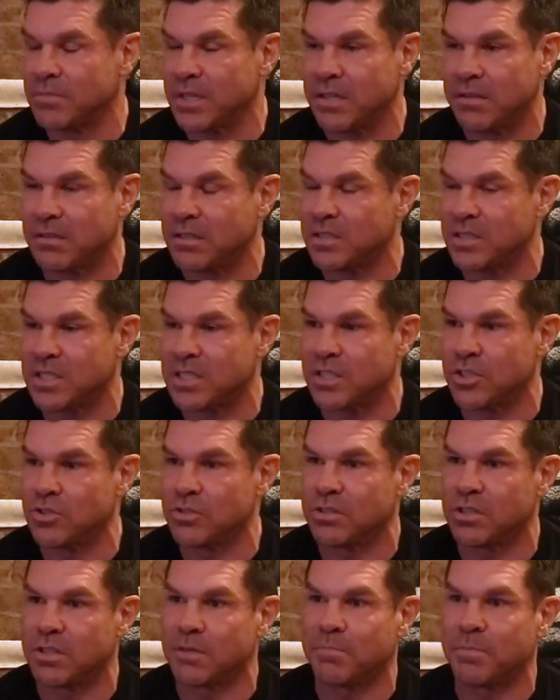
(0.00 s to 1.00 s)
it was you
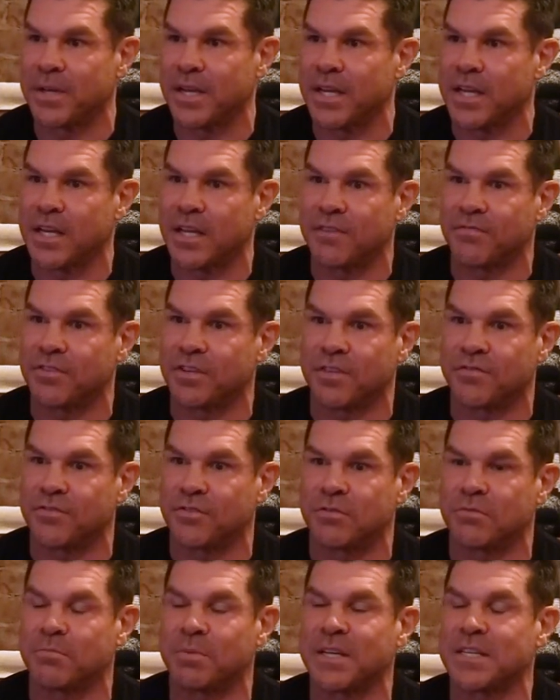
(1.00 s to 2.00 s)
could have paid if you, if
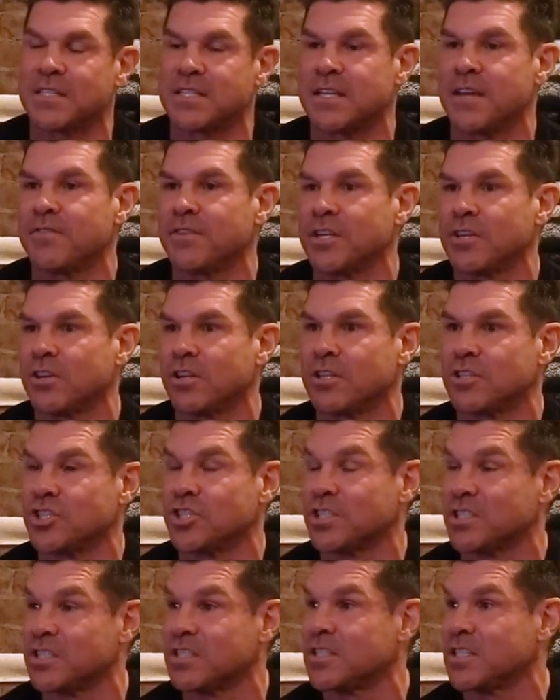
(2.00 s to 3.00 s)
you would pay seventy dollars
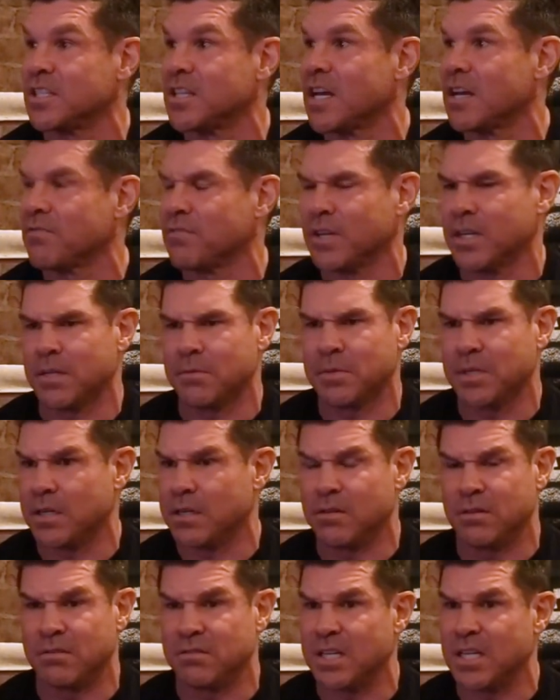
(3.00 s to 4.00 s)
just to see that fight. I'd be like, oh,